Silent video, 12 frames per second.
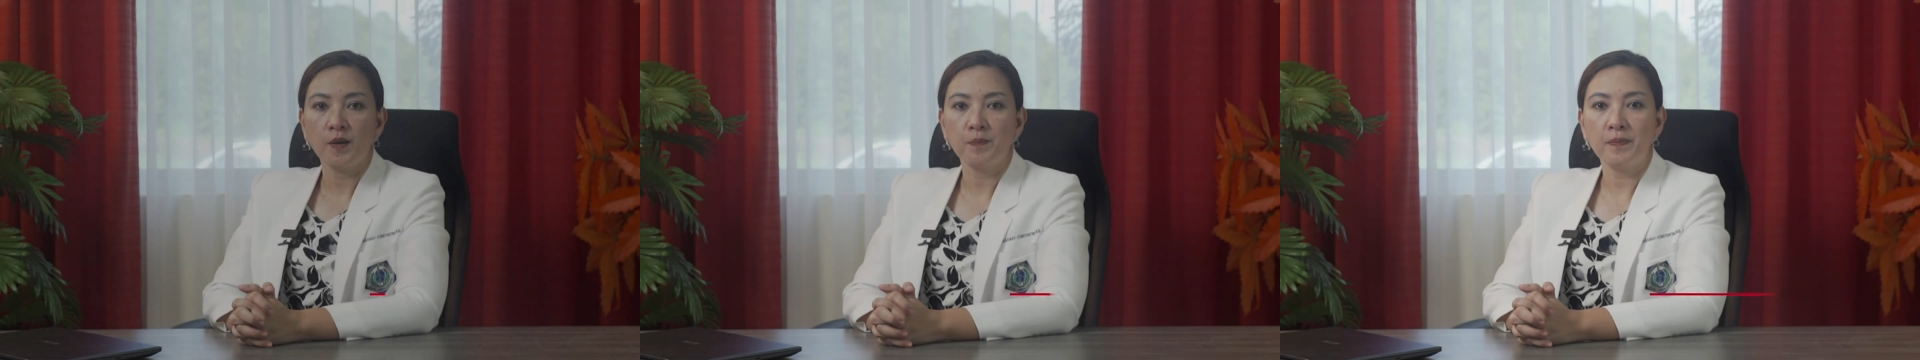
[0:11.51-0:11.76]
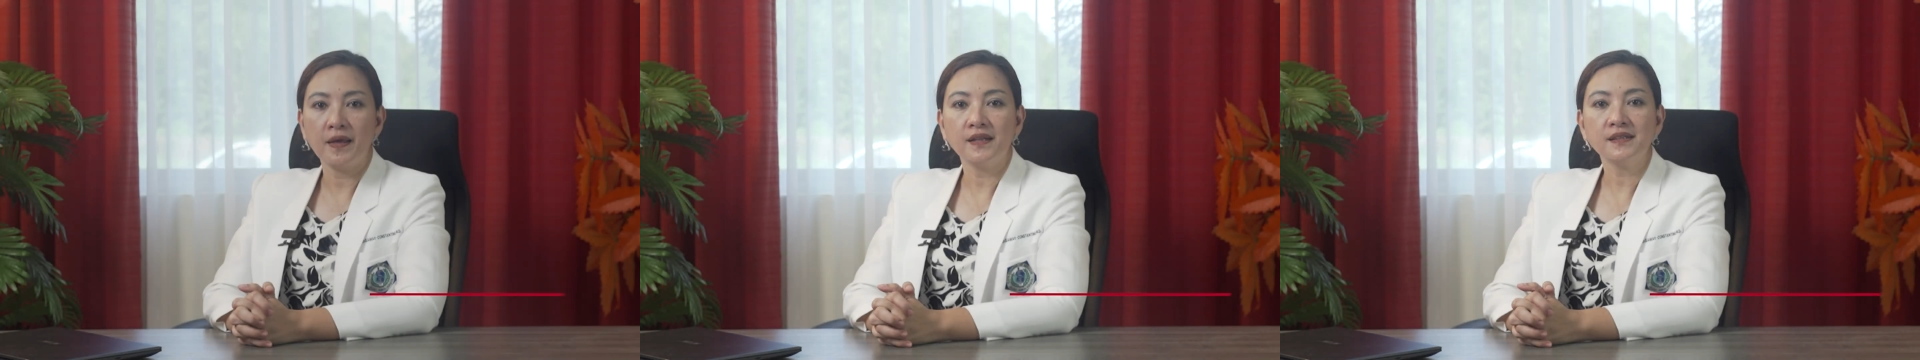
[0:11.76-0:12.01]

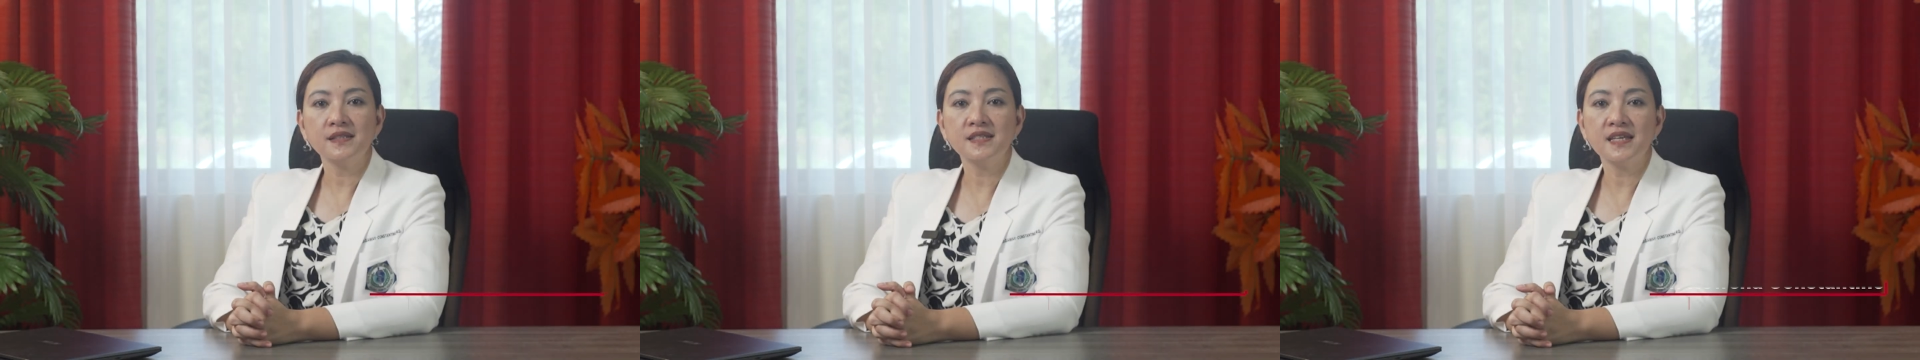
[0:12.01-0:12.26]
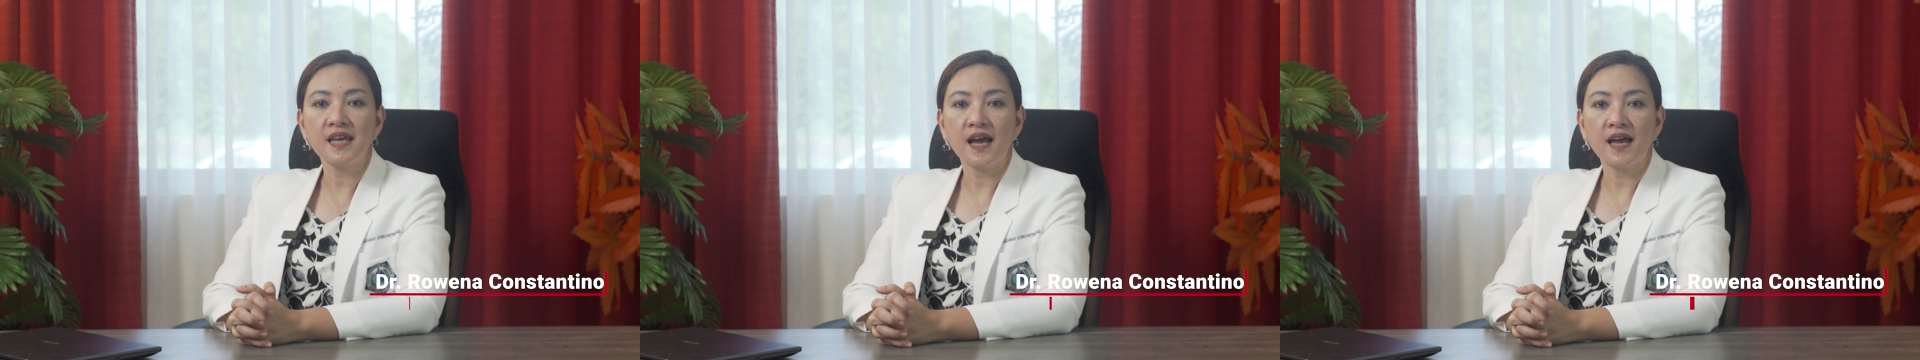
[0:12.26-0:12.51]

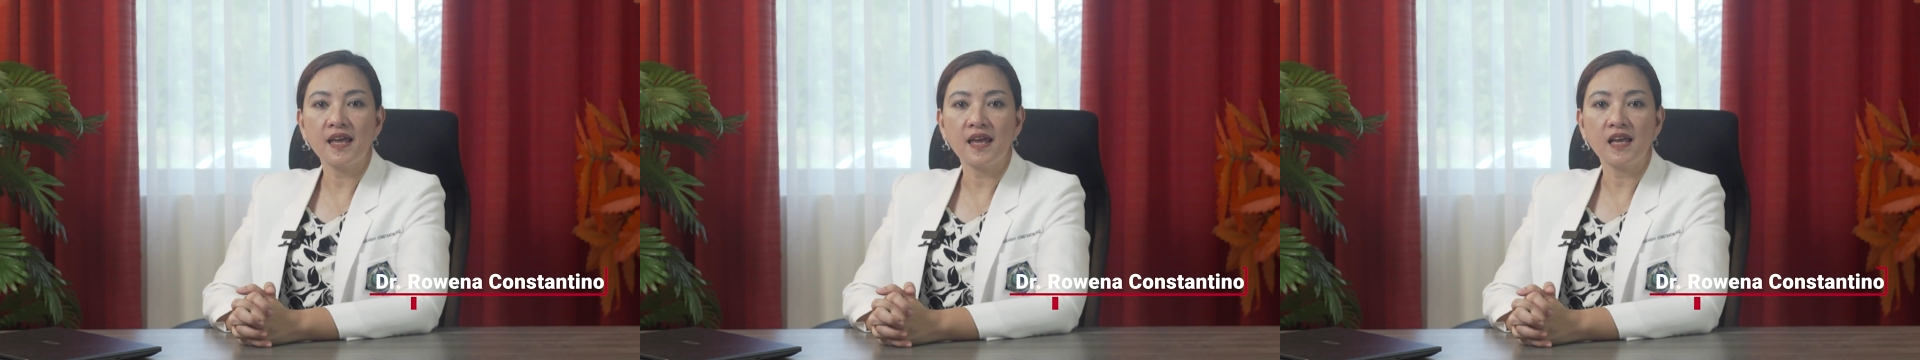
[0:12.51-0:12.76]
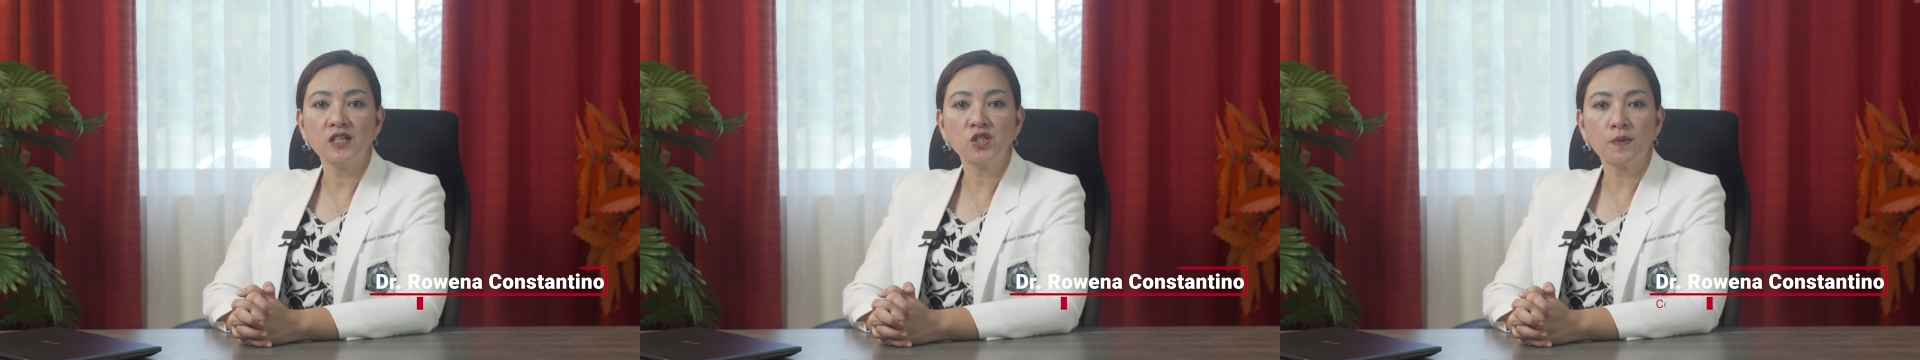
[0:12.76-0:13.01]
PLTCI
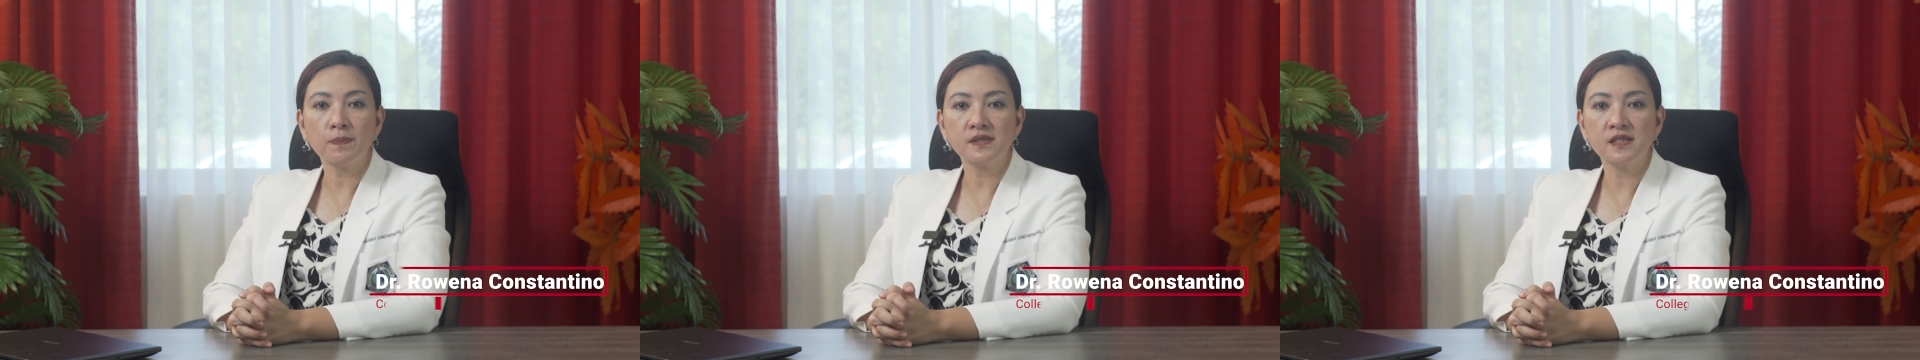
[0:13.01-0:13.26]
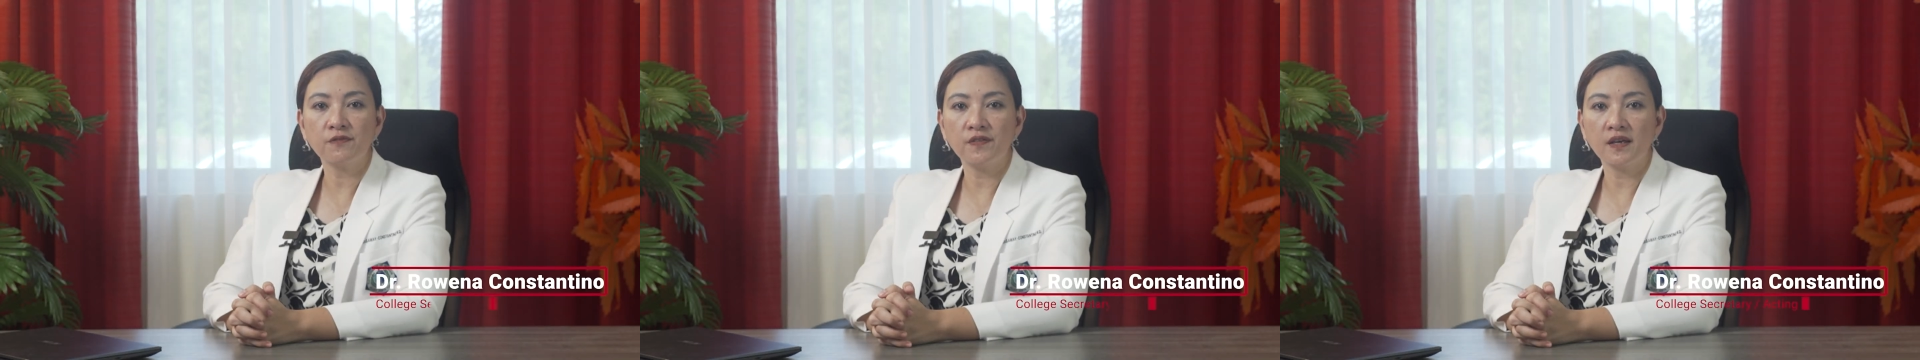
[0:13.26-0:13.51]
Asia
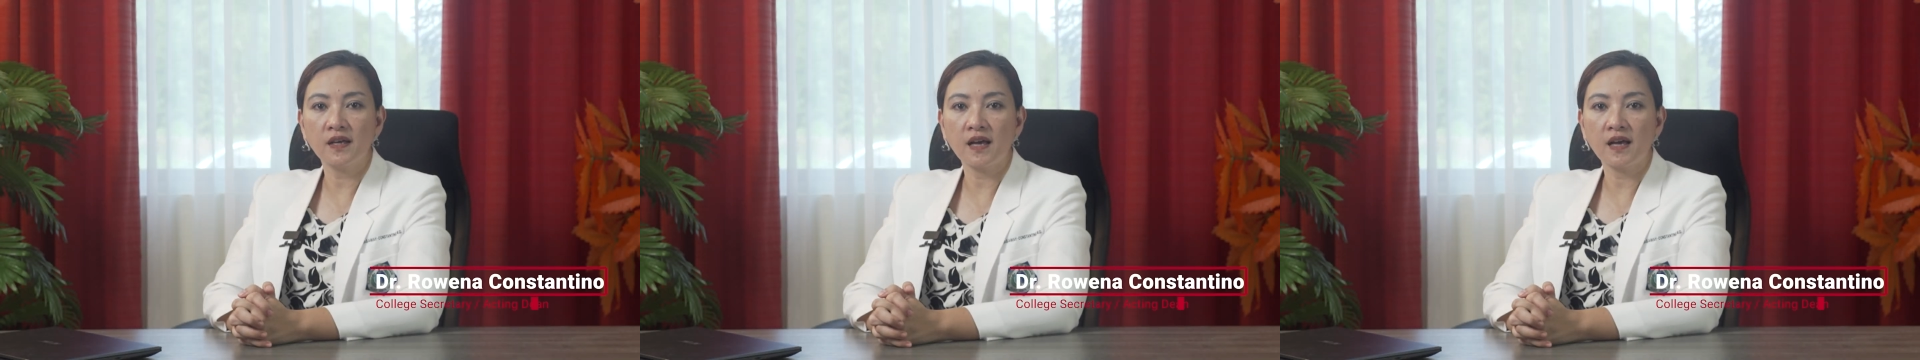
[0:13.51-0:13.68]
Pacific